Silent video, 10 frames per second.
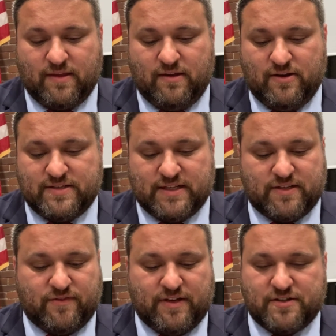
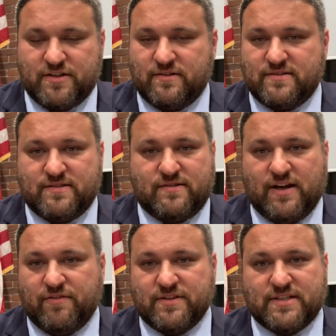executive sessions
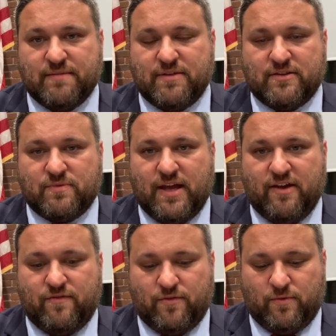covering the same things we
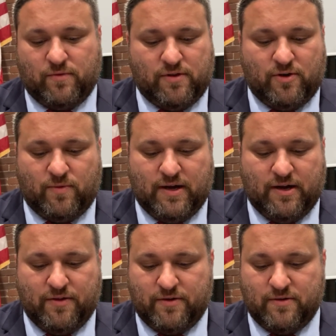have for a little
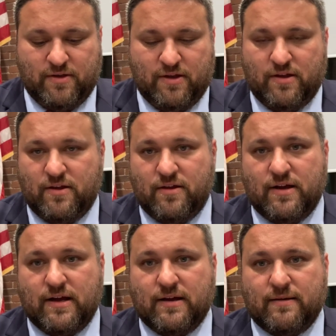while there.
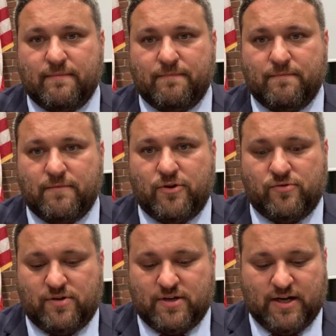
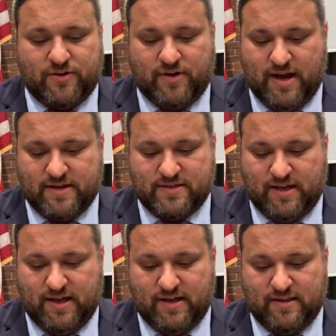Union contracts
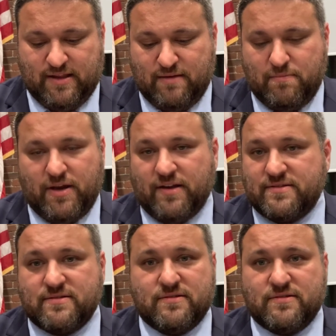and then
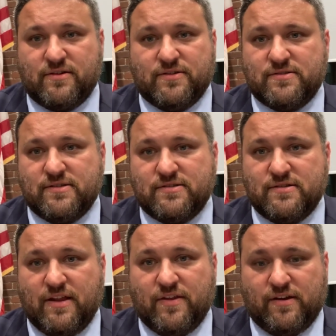minutes. So it's
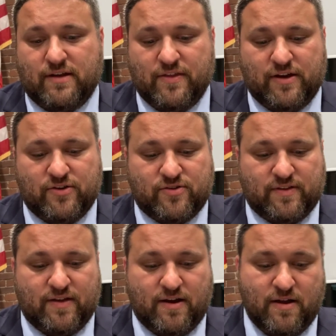nothing interesting
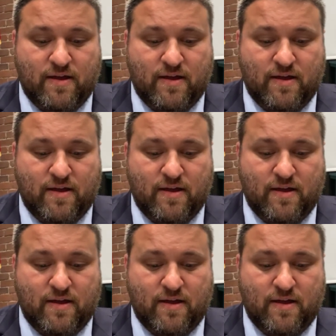there.